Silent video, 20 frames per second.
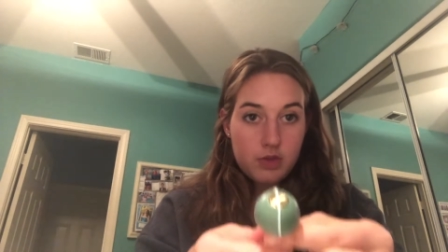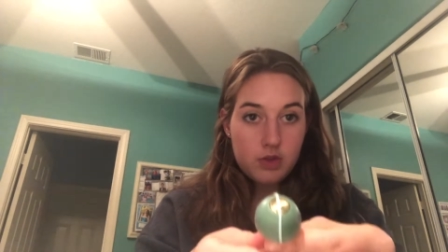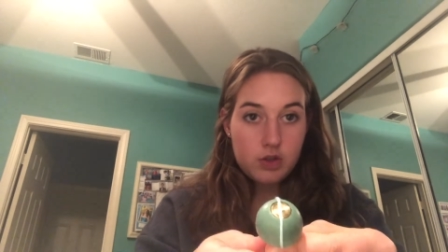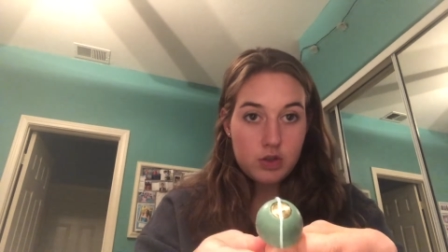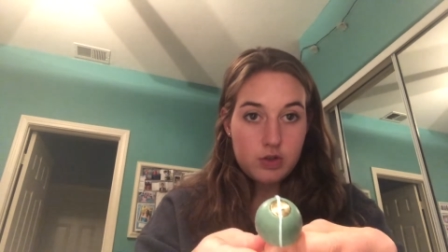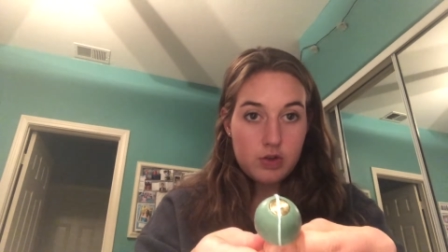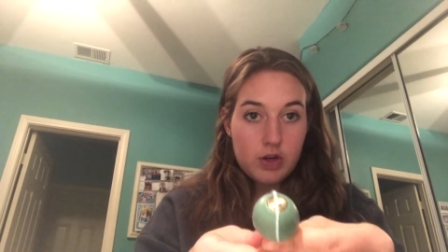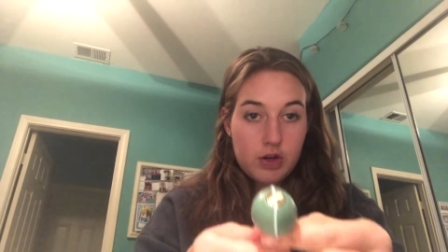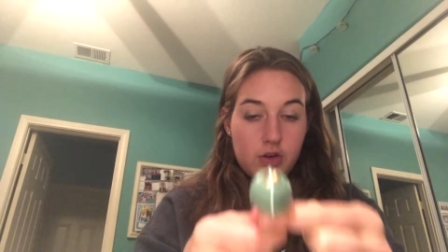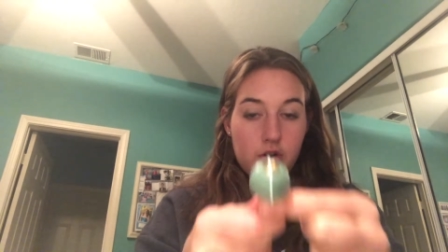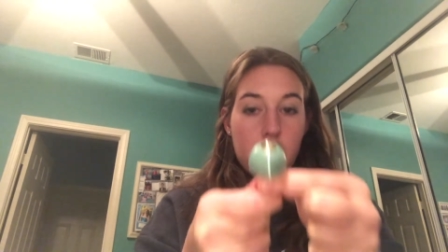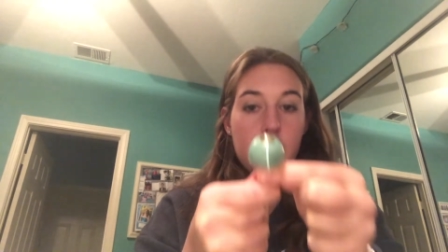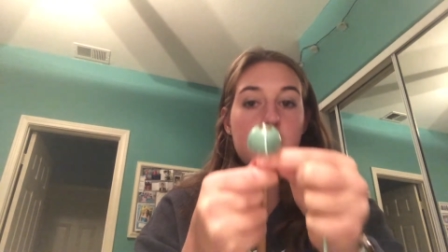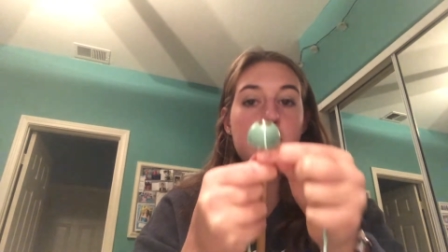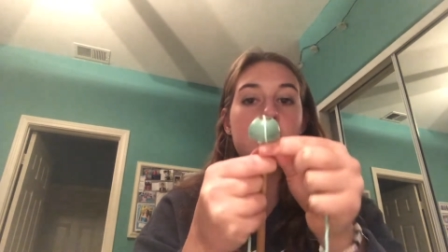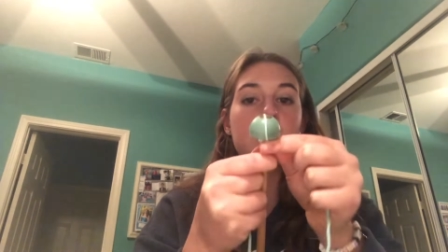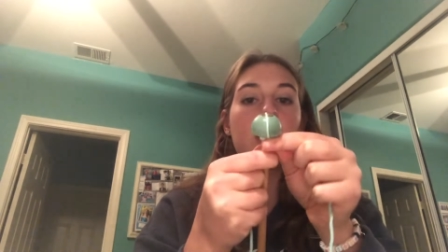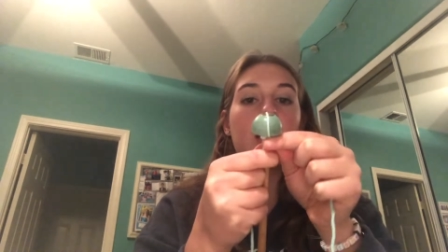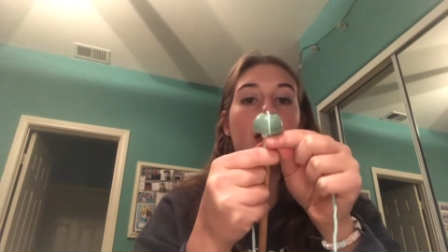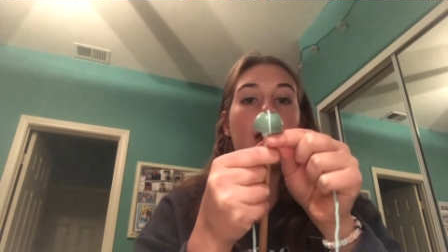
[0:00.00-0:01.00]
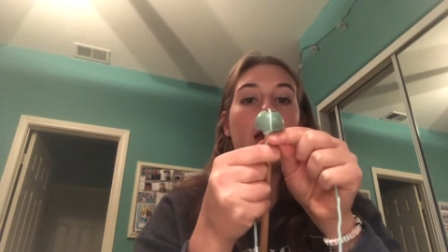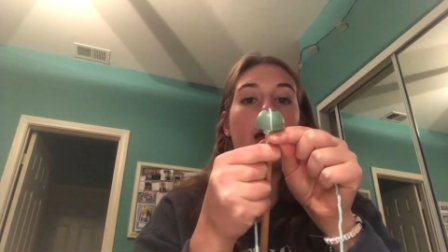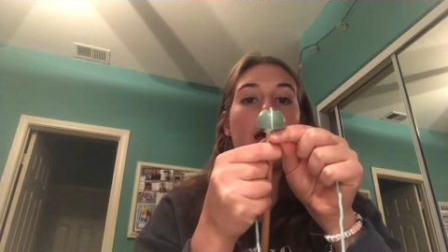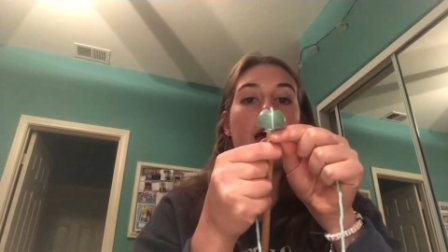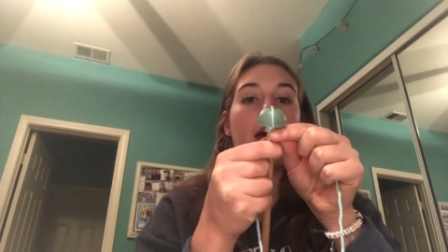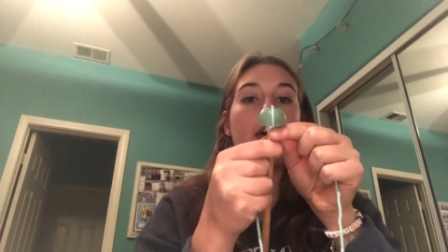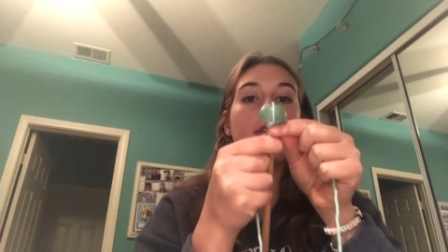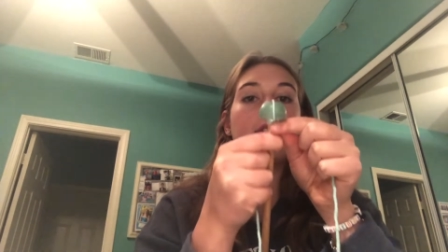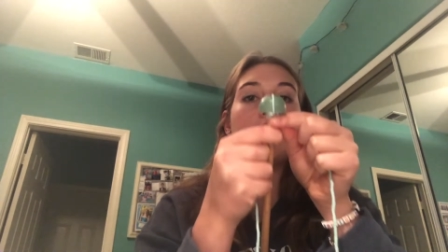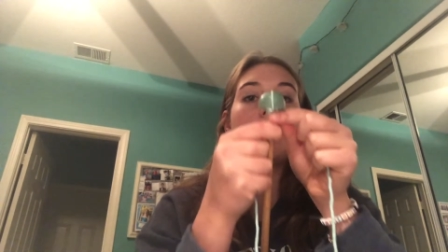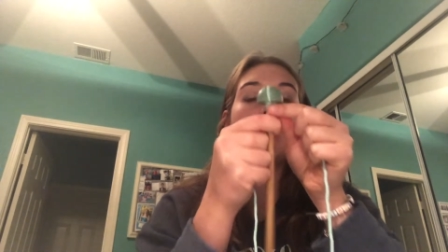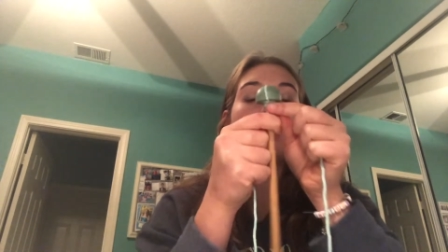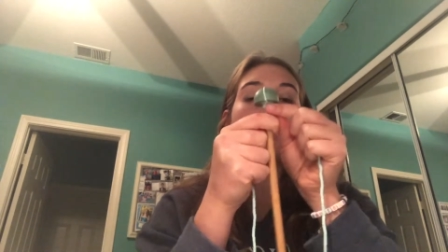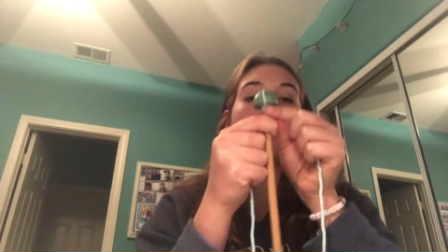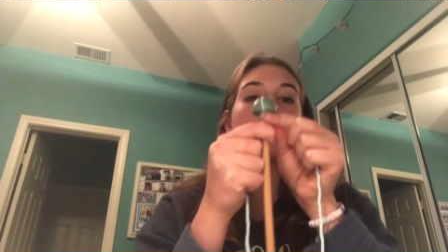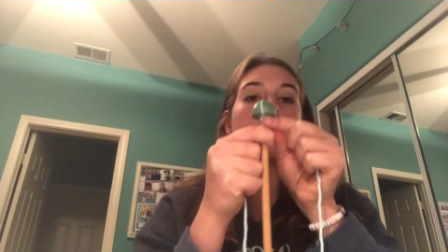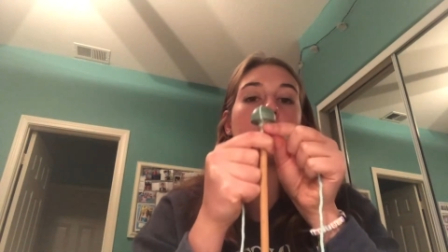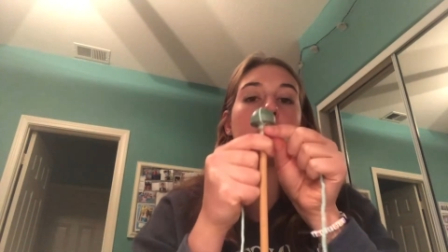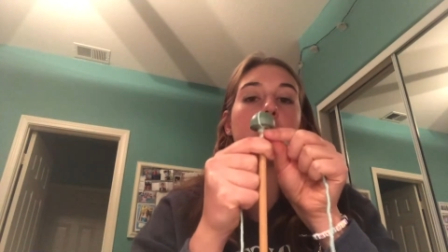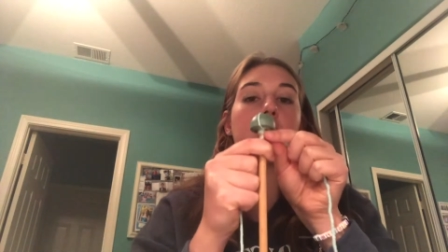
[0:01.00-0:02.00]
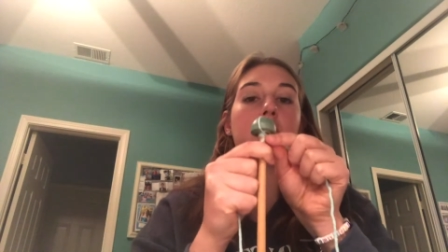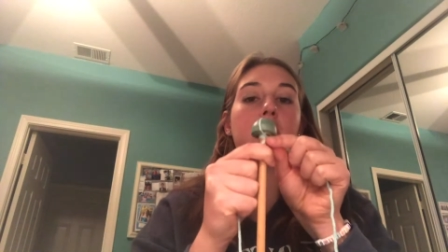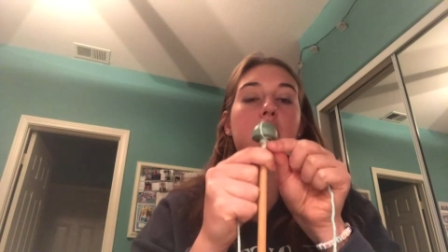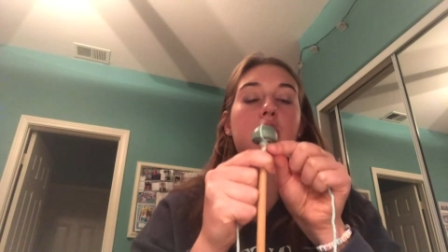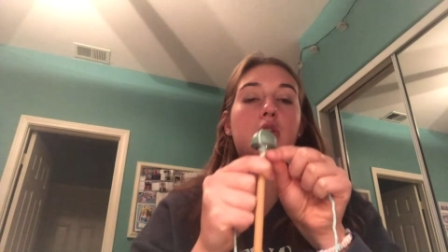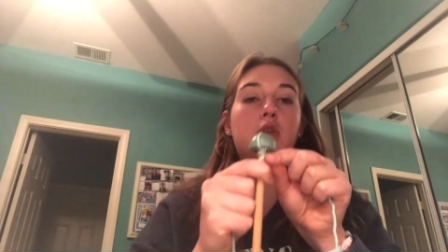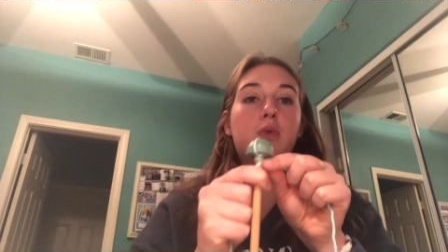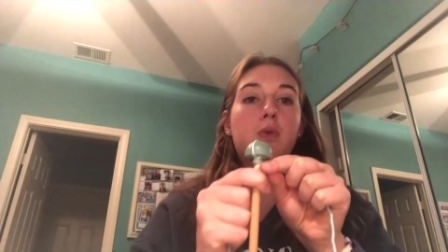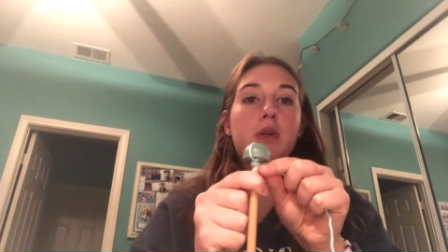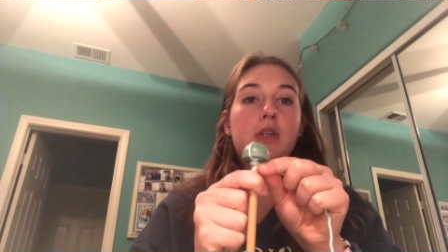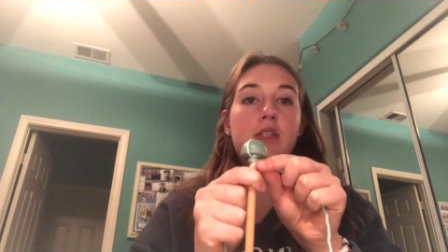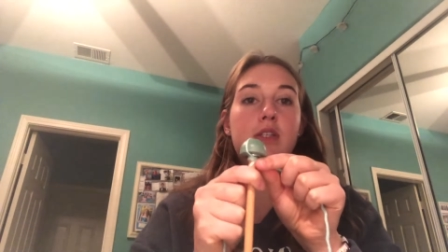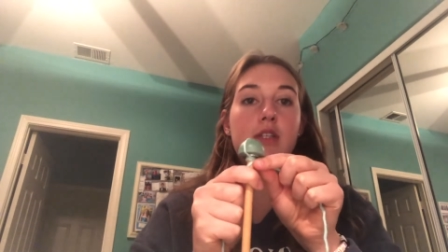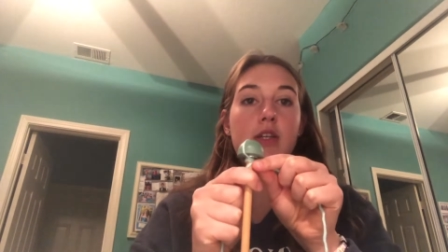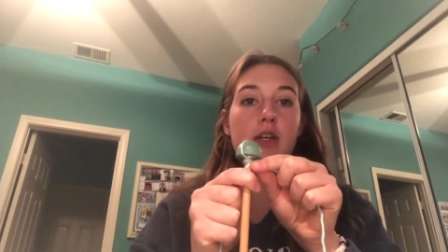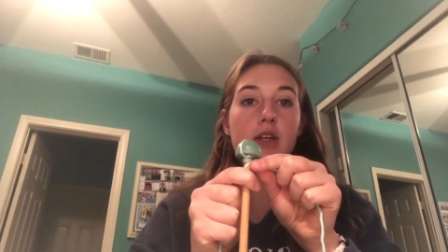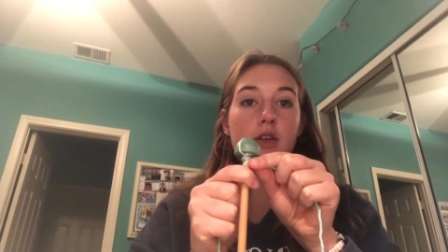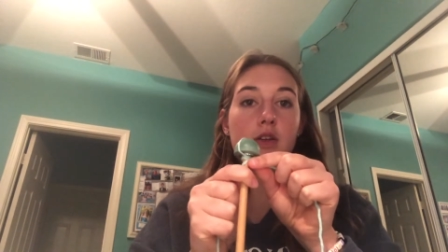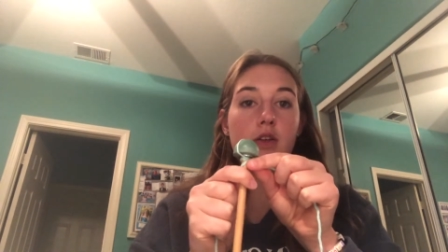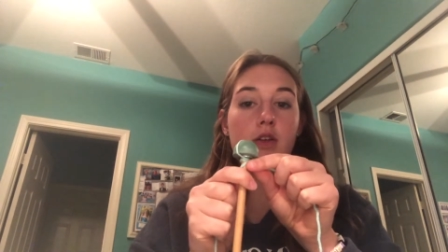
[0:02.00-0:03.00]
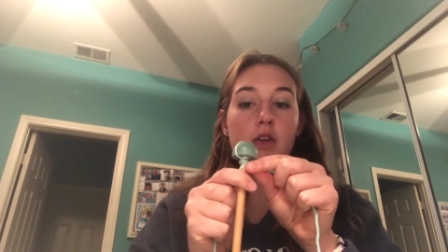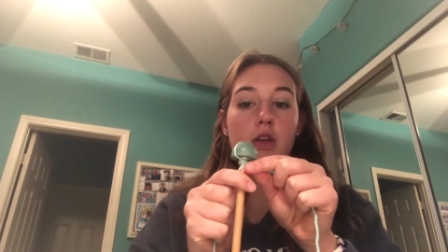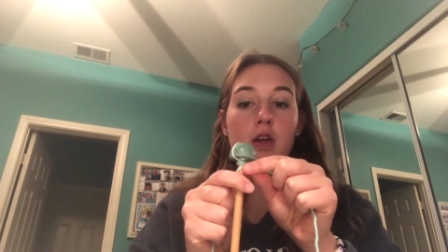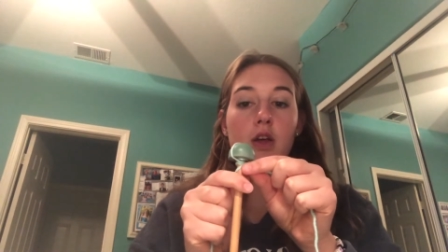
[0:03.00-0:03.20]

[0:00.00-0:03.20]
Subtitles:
straight across, and then you're going to twist it